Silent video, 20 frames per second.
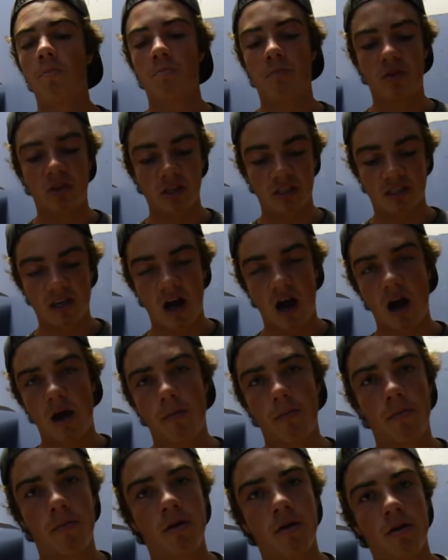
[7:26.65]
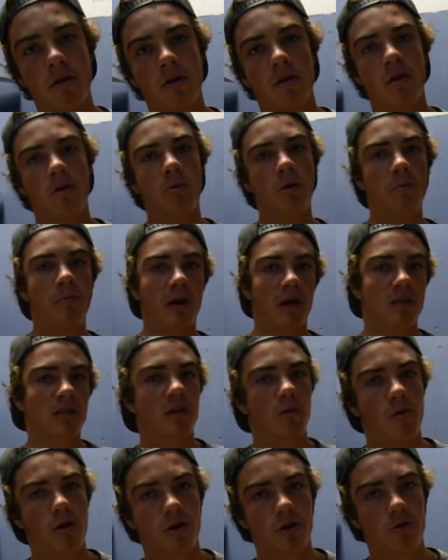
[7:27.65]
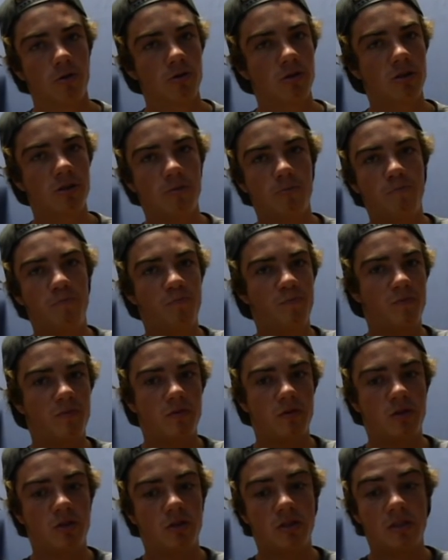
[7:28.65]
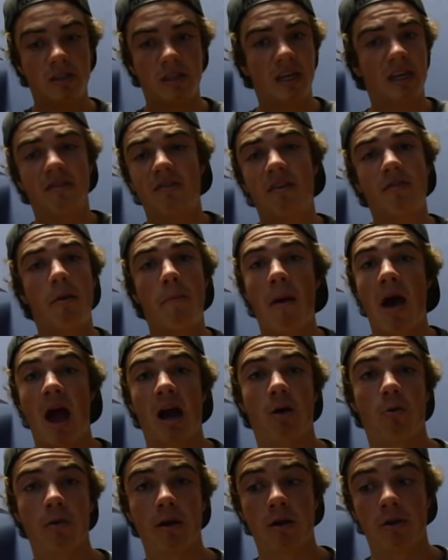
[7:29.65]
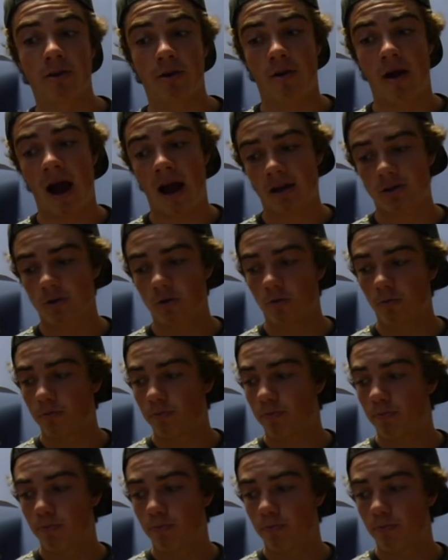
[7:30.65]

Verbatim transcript: But this time, we picked someone who's didn't even have a back wheel. Their axle.